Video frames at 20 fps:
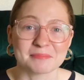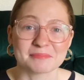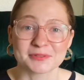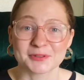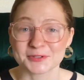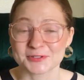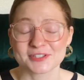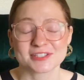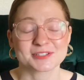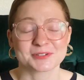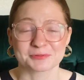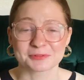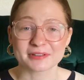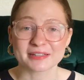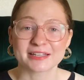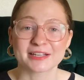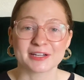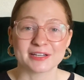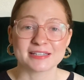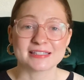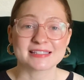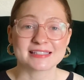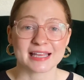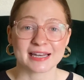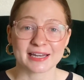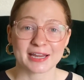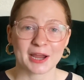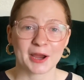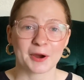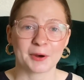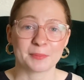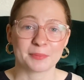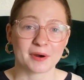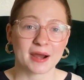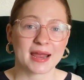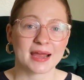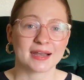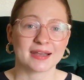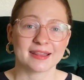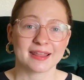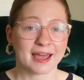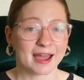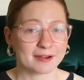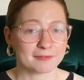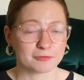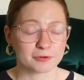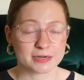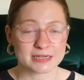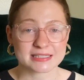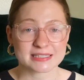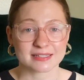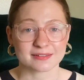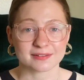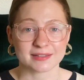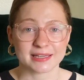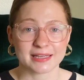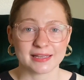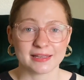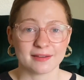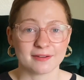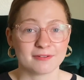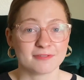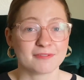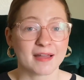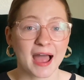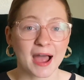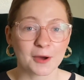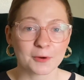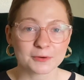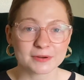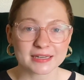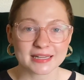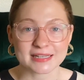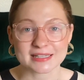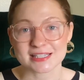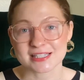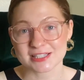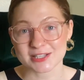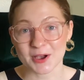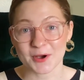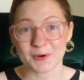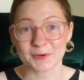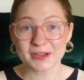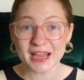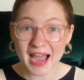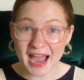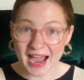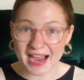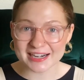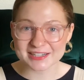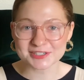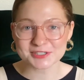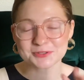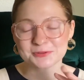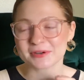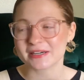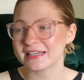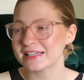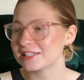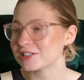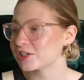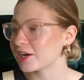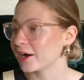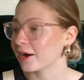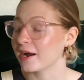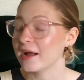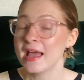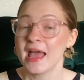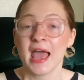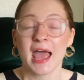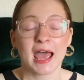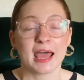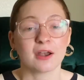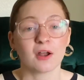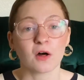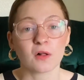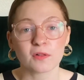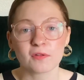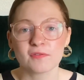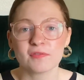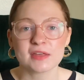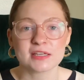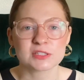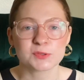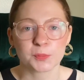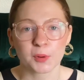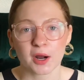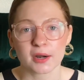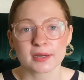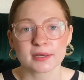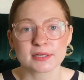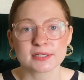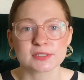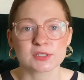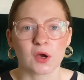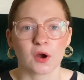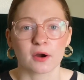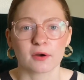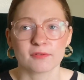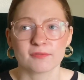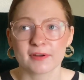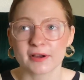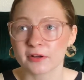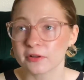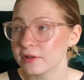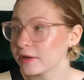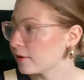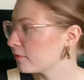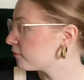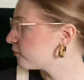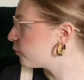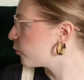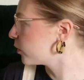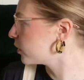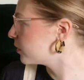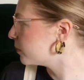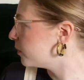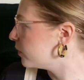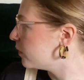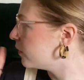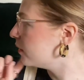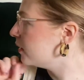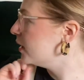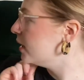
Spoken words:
They're just a really good skincare brand that I've recently found, and so yeah, I just wanted to share. And all of these products are fairly affordable.